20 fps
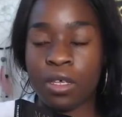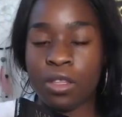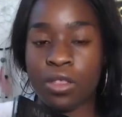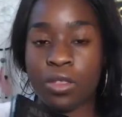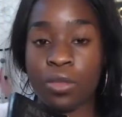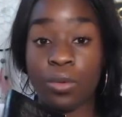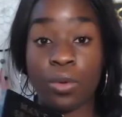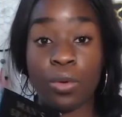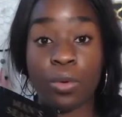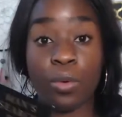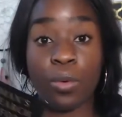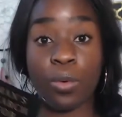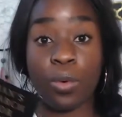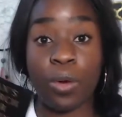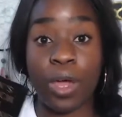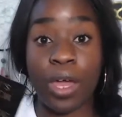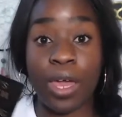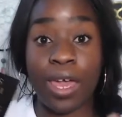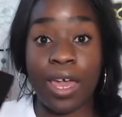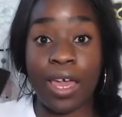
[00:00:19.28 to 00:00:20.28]

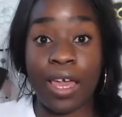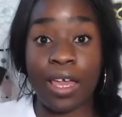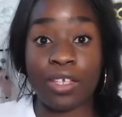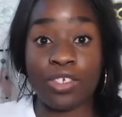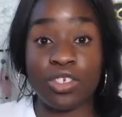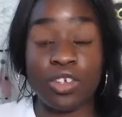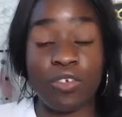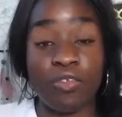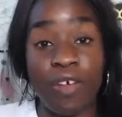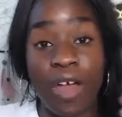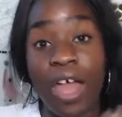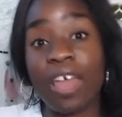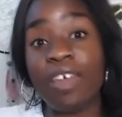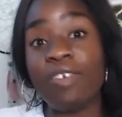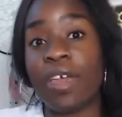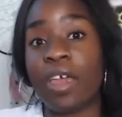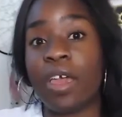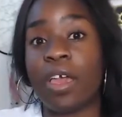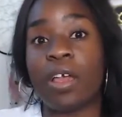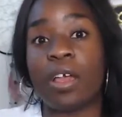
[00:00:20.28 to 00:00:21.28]
through
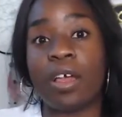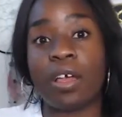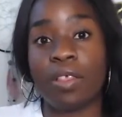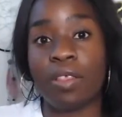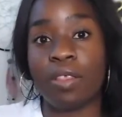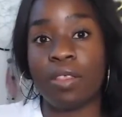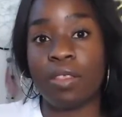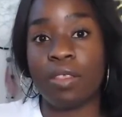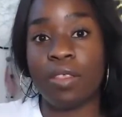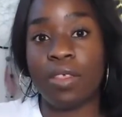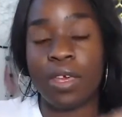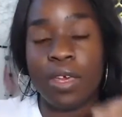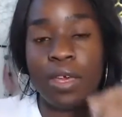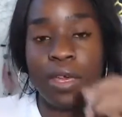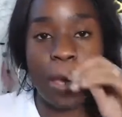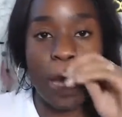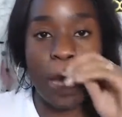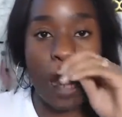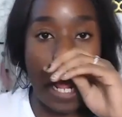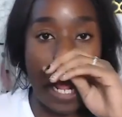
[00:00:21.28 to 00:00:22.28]
surviving
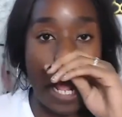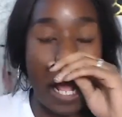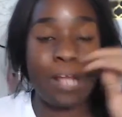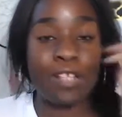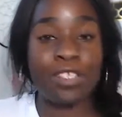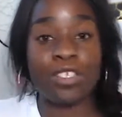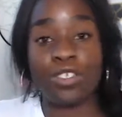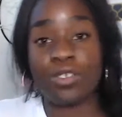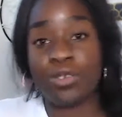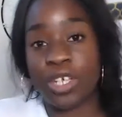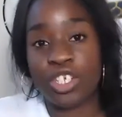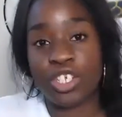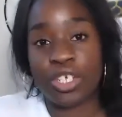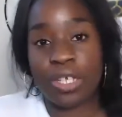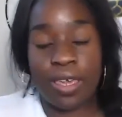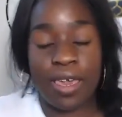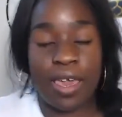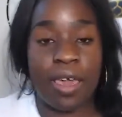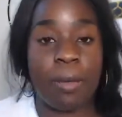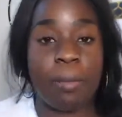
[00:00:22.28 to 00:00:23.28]
the
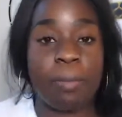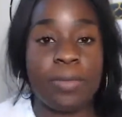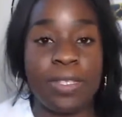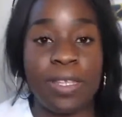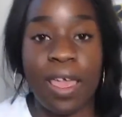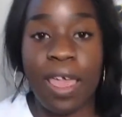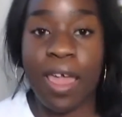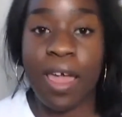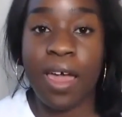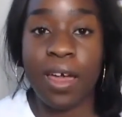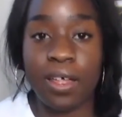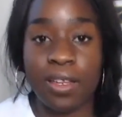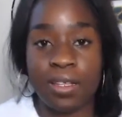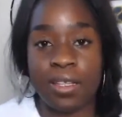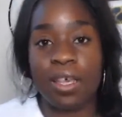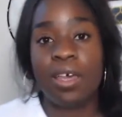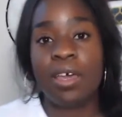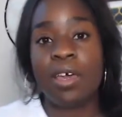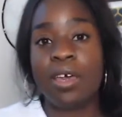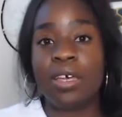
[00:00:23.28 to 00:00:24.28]
concentration camps and
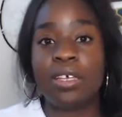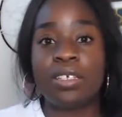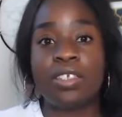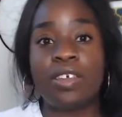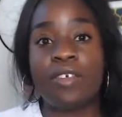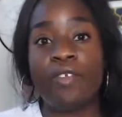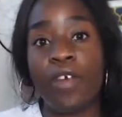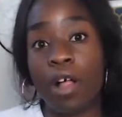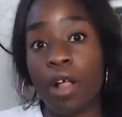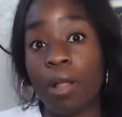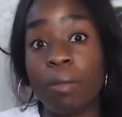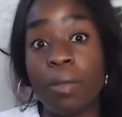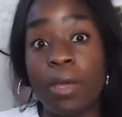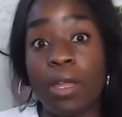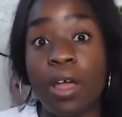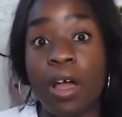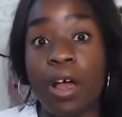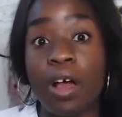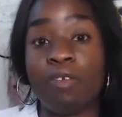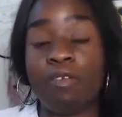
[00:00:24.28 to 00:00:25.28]
his
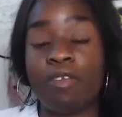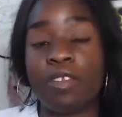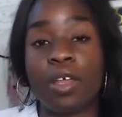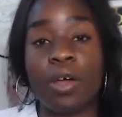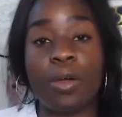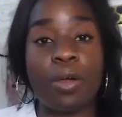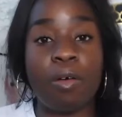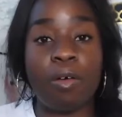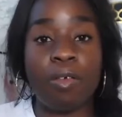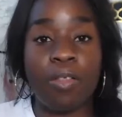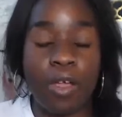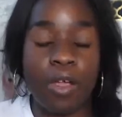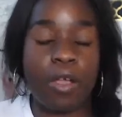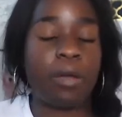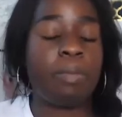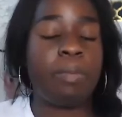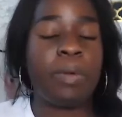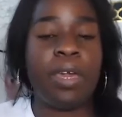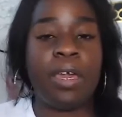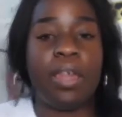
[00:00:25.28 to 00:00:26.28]
development of
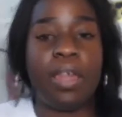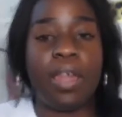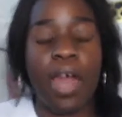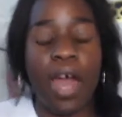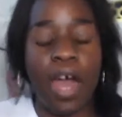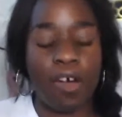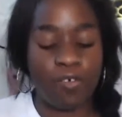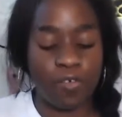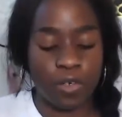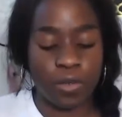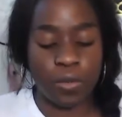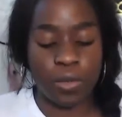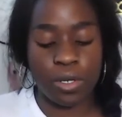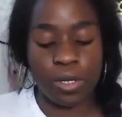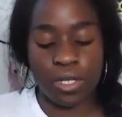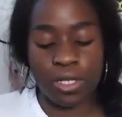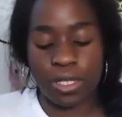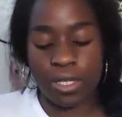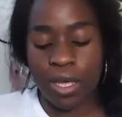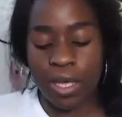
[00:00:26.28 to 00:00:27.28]
logotherapy
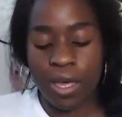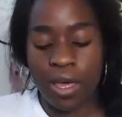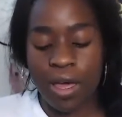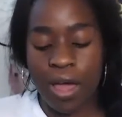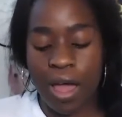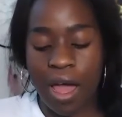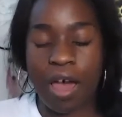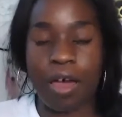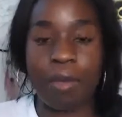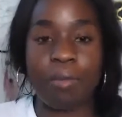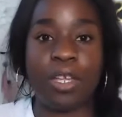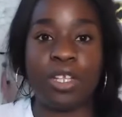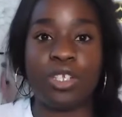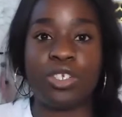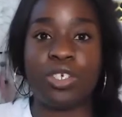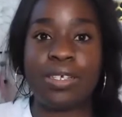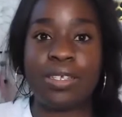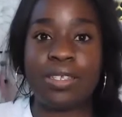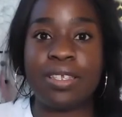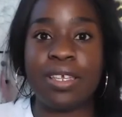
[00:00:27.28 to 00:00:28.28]
afterwards, and
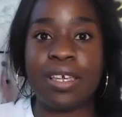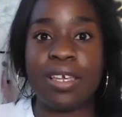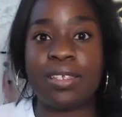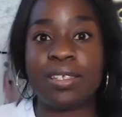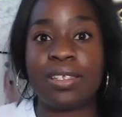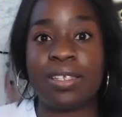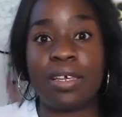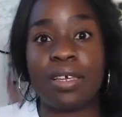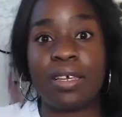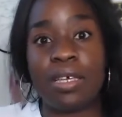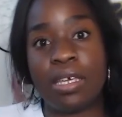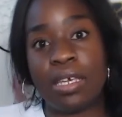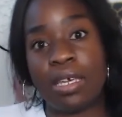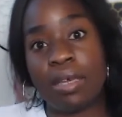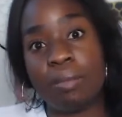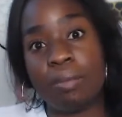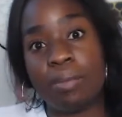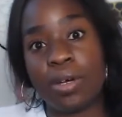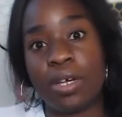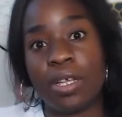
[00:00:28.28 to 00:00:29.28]
just his
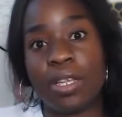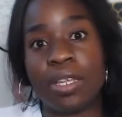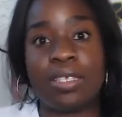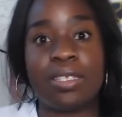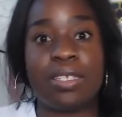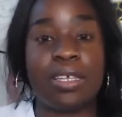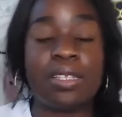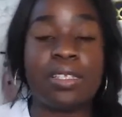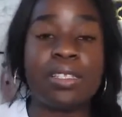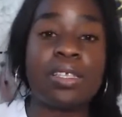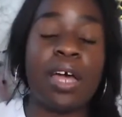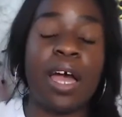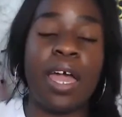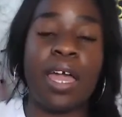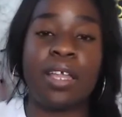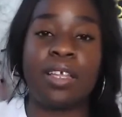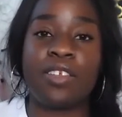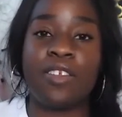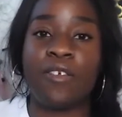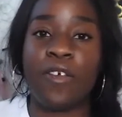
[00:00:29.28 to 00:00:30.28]
input and his
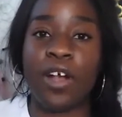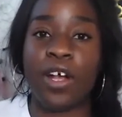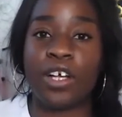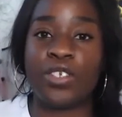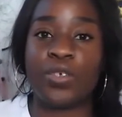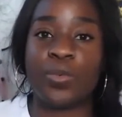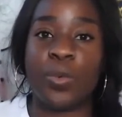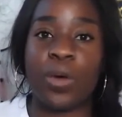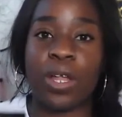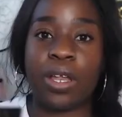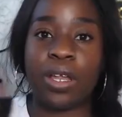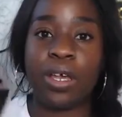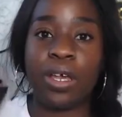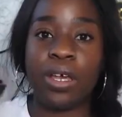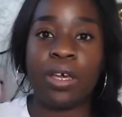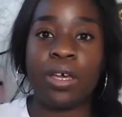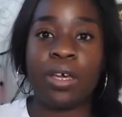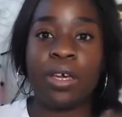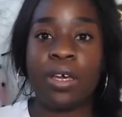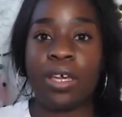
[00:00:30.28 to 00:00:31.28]
insight as far as what
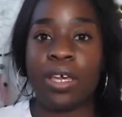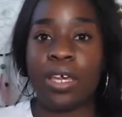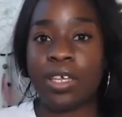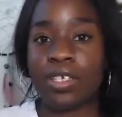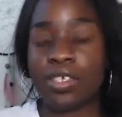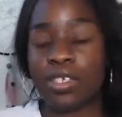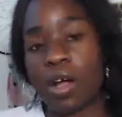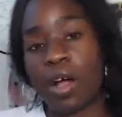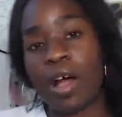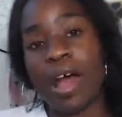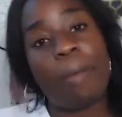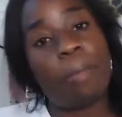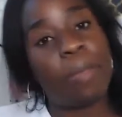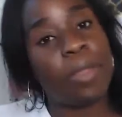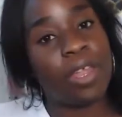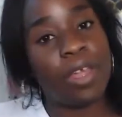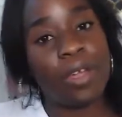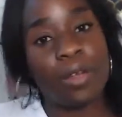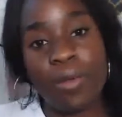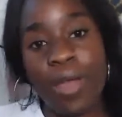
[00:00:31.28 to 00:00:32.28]
he saw
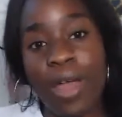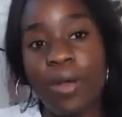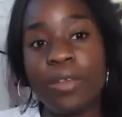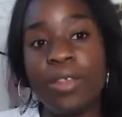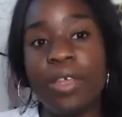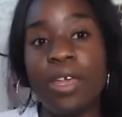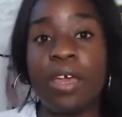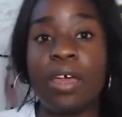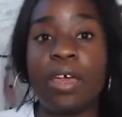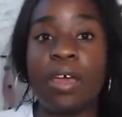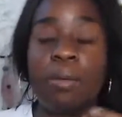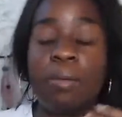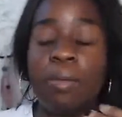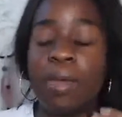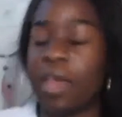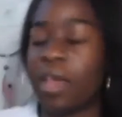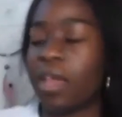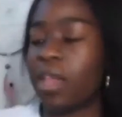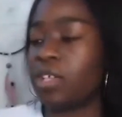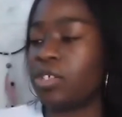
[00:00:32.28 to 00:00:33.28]
happening around him.
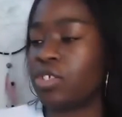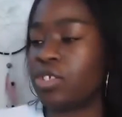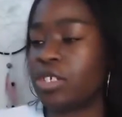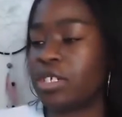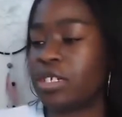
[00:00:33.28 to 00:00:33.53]
And it